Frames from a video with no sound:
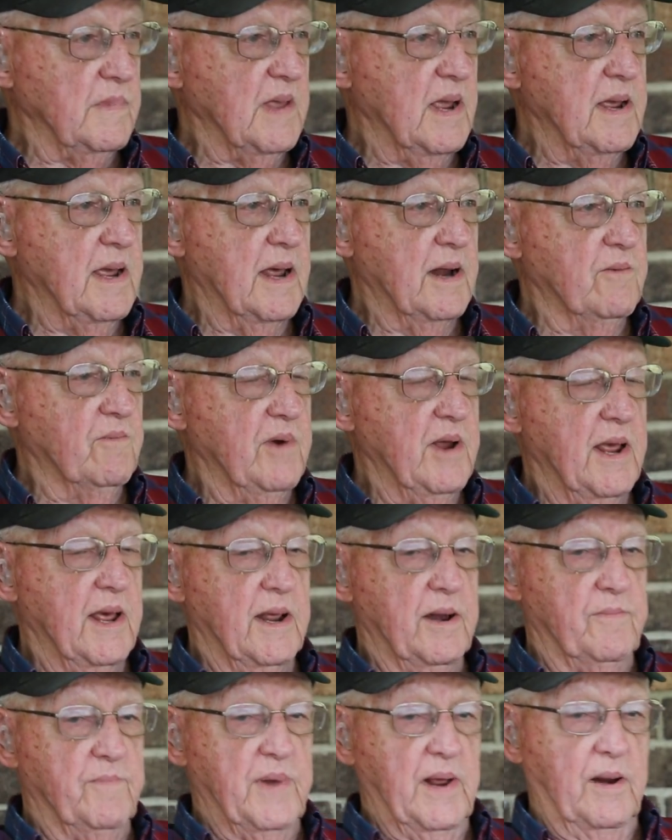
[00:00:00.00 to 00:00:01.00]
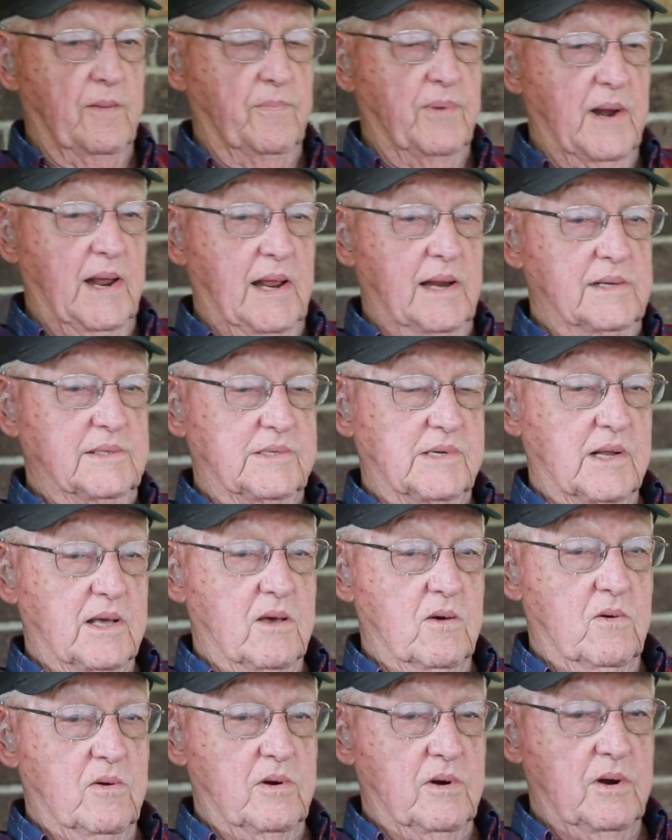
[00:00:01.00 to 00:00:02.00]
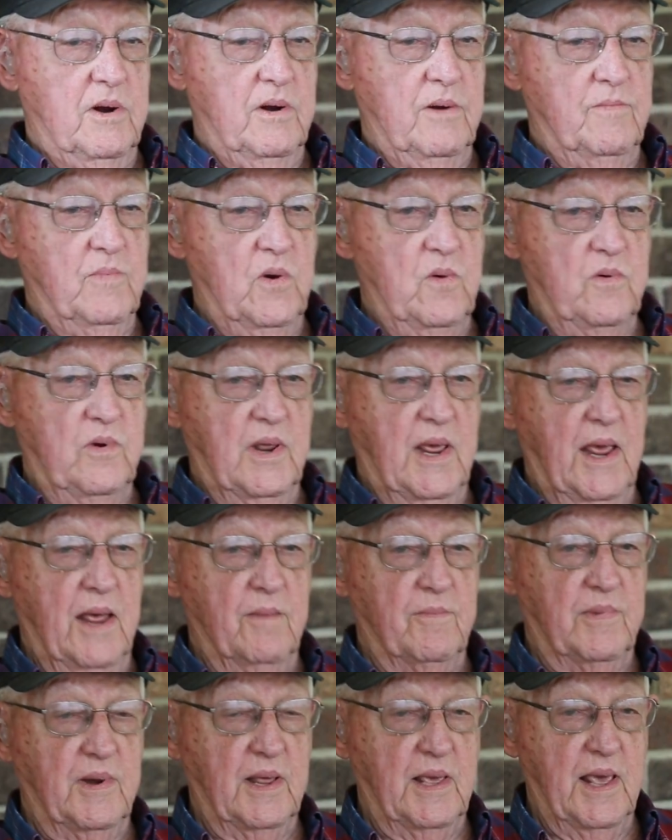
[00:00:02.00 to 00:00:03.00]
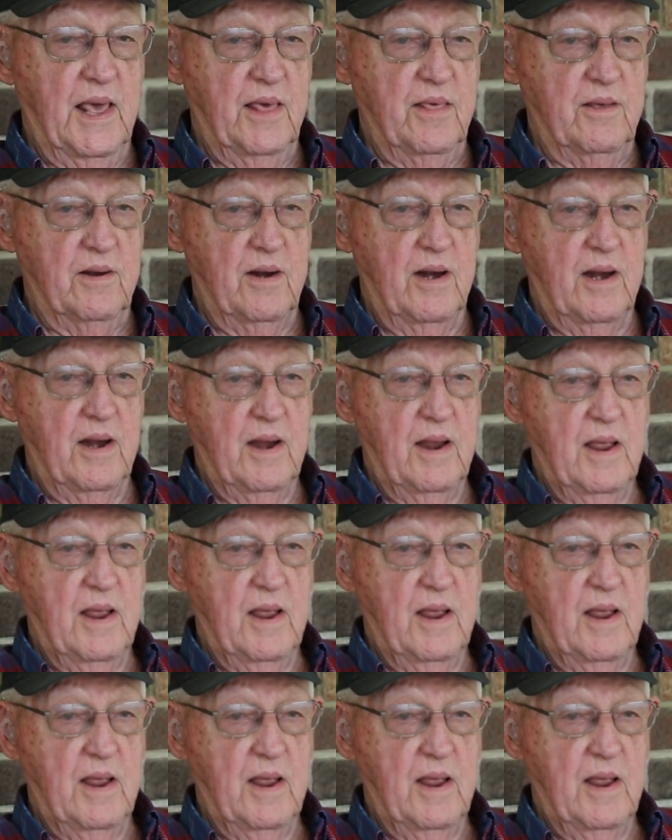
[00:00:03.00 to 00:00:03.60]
And we had big plans to go to boot camp together,